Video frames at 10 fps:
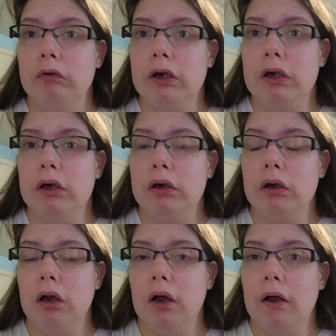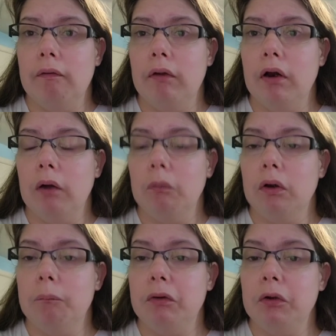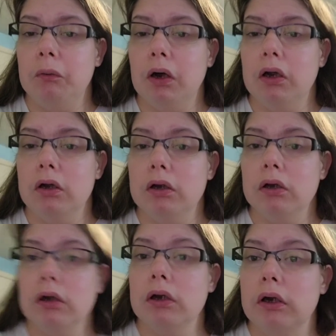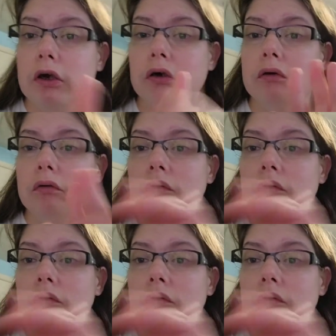read, and then I will update you guys later.